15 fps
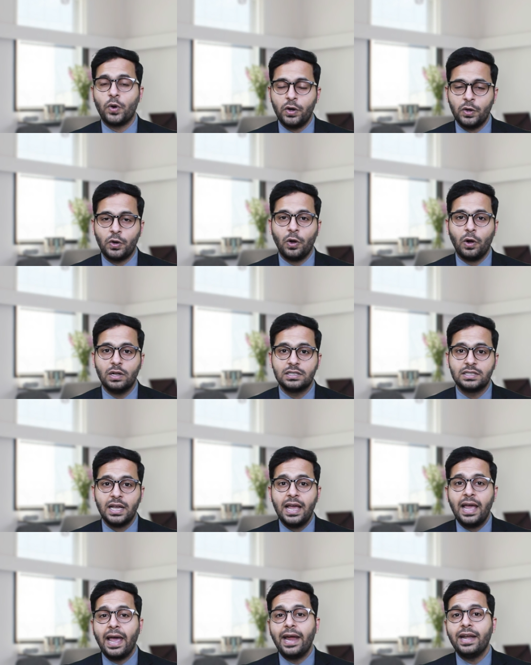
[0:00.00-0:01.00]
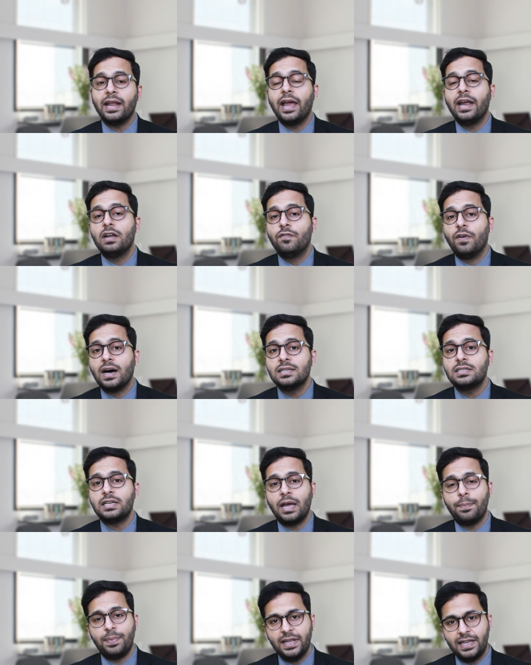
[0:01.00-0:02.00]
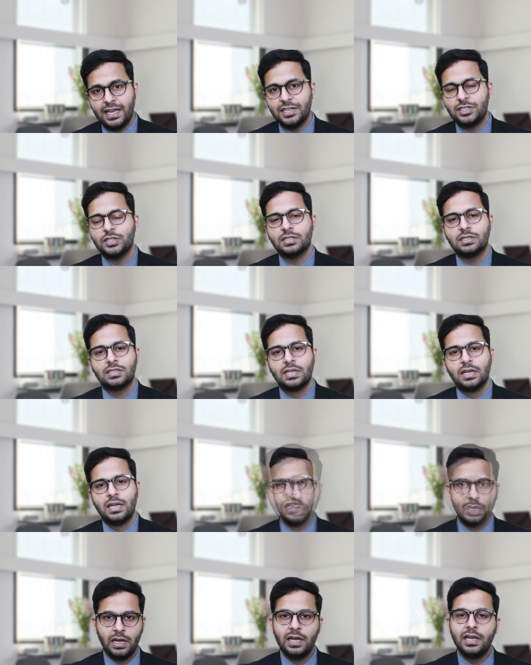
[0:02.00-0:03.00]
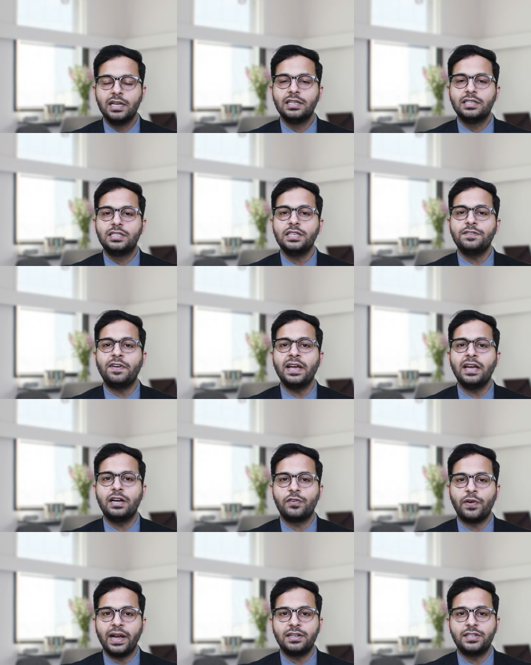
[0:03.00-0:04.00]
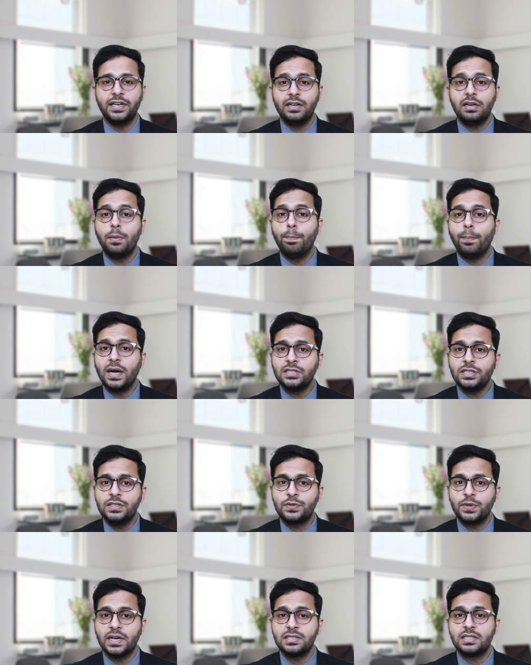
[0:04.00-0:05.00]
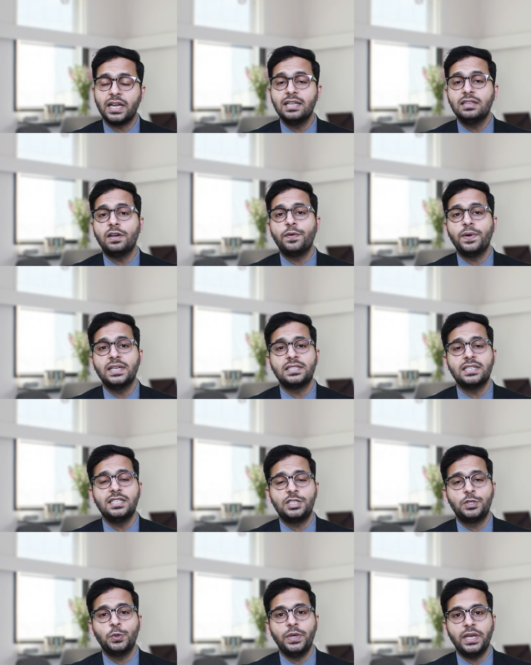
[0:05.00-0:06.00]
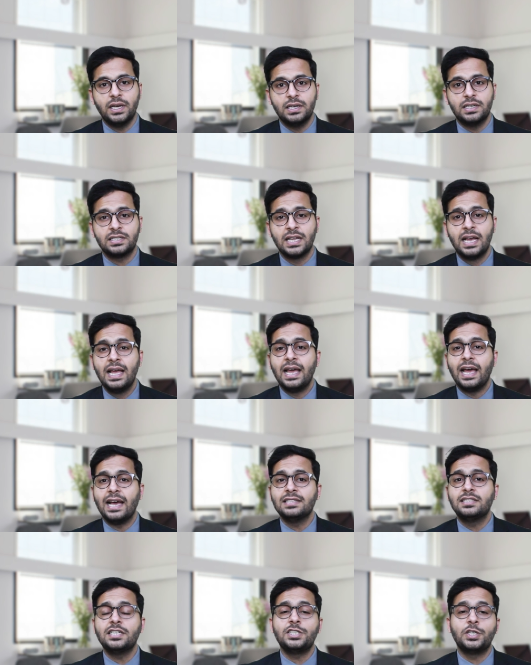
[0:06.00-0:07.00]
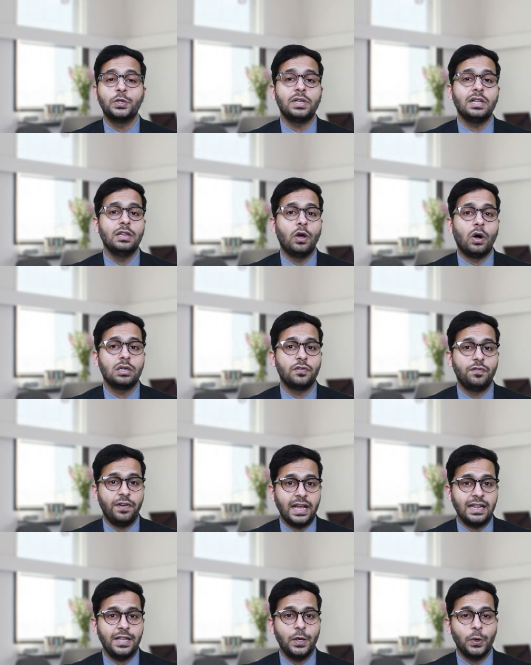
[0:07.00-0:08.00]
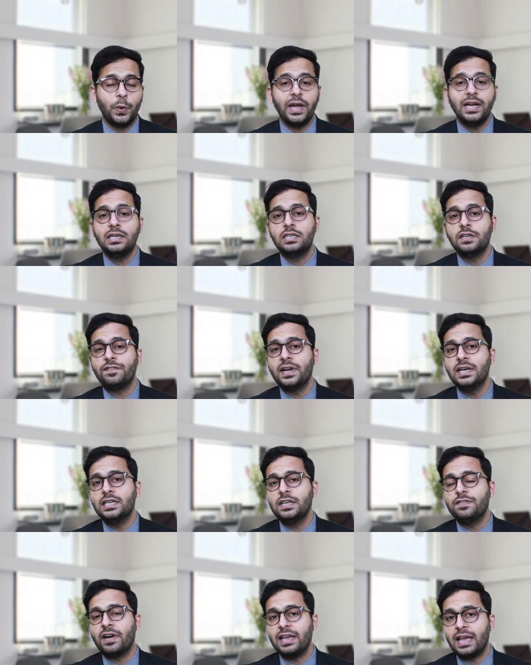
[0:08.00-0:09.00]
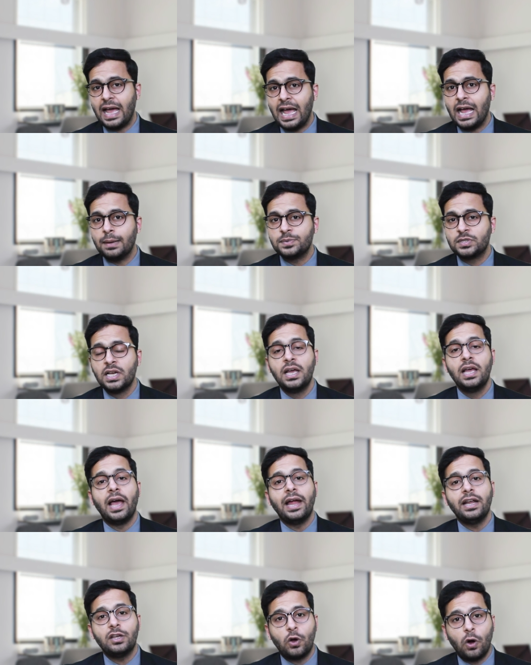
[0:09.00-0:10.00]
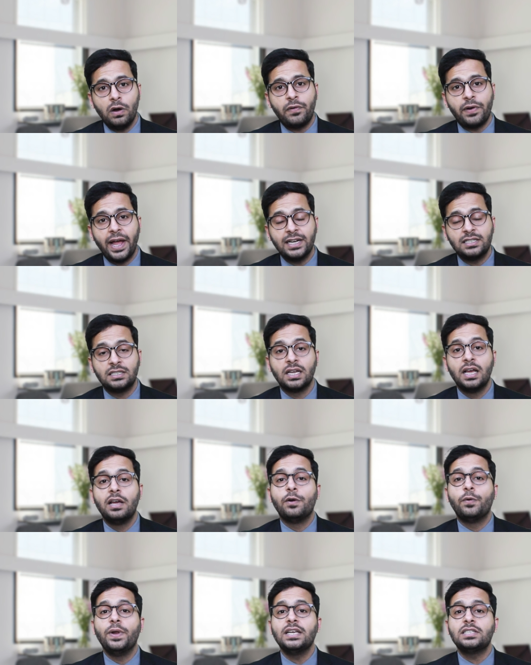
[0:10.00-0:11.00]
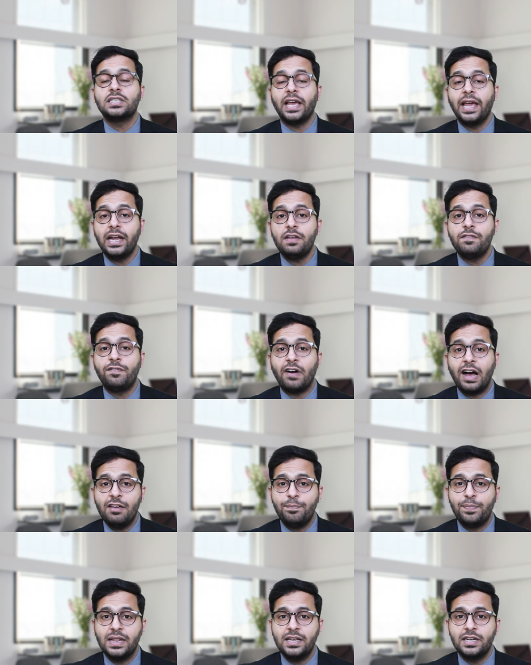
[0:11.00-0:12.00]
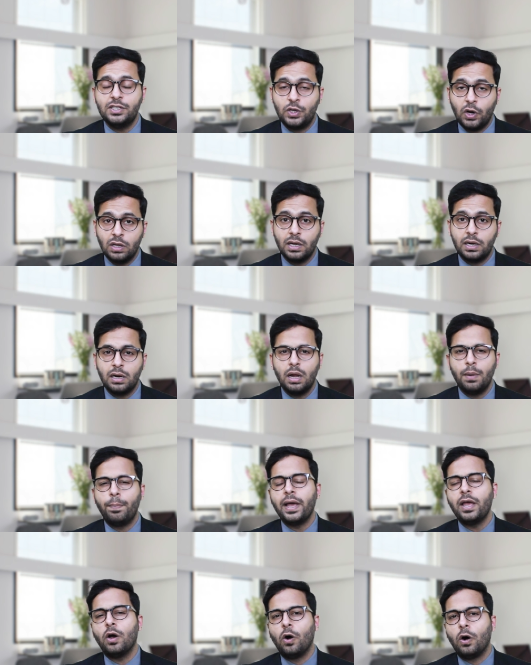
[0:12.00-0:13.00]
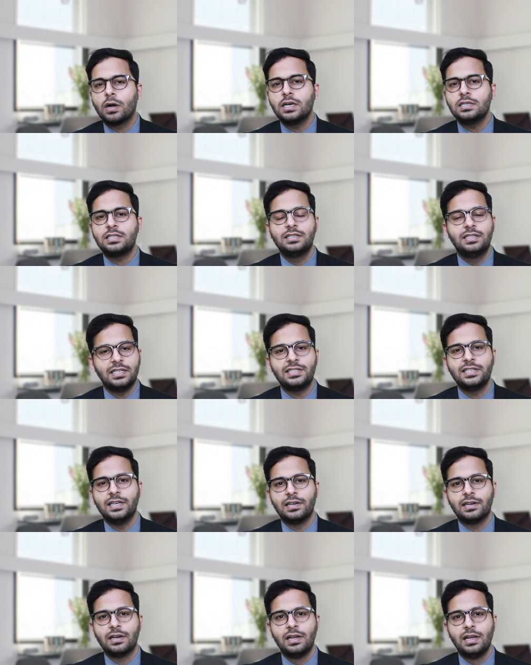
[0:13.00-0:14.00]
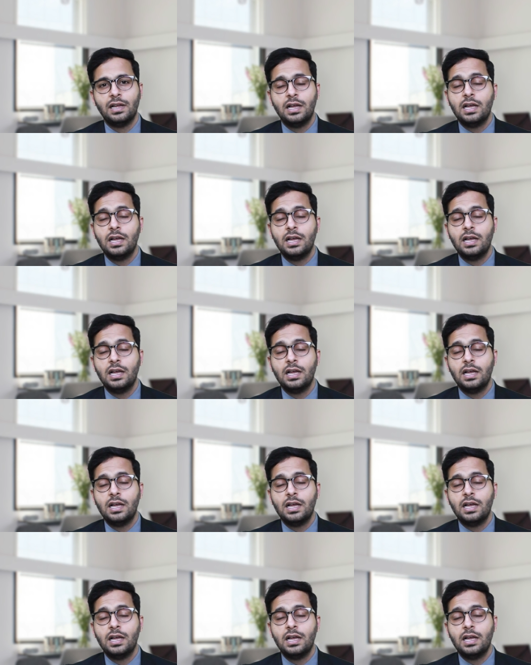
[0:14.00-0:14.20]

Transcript: protocols and advanced applications. DeFi attracted much interest in the recent two years as the total locked value in different DeFi apps and contracts reached $85 billion by August this year.